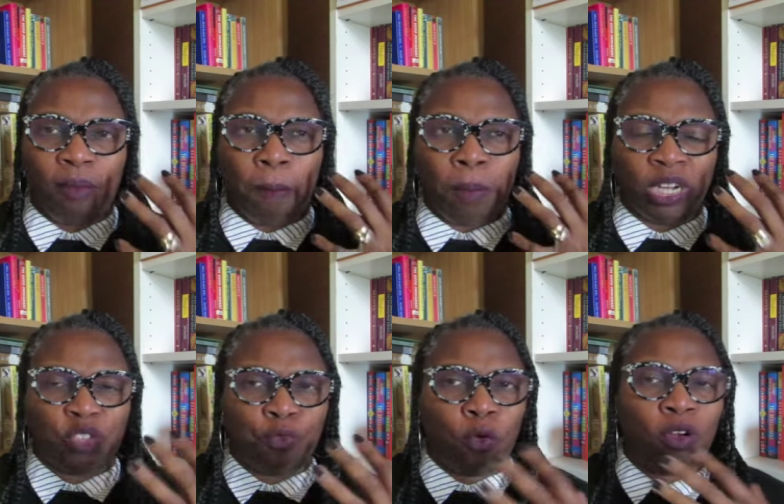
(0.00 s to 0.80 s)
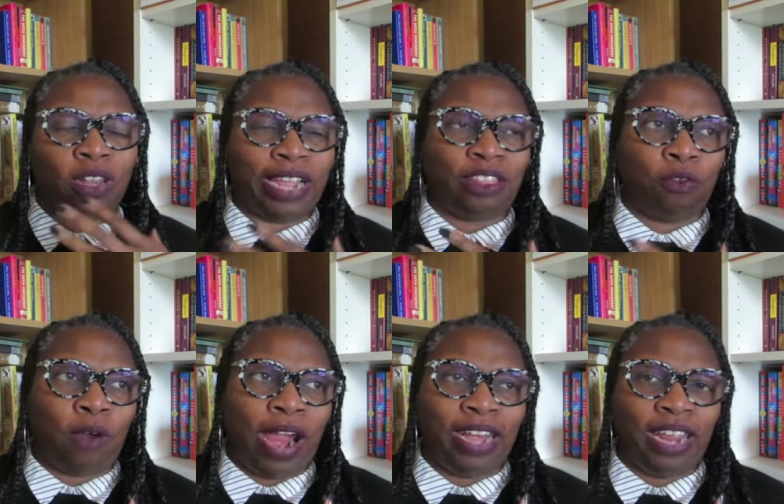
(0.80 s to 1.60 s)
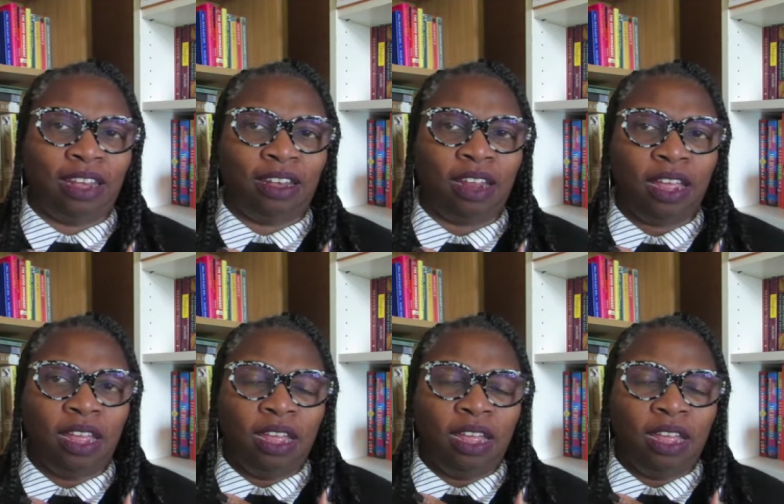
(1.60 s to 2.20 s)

much more like the writing,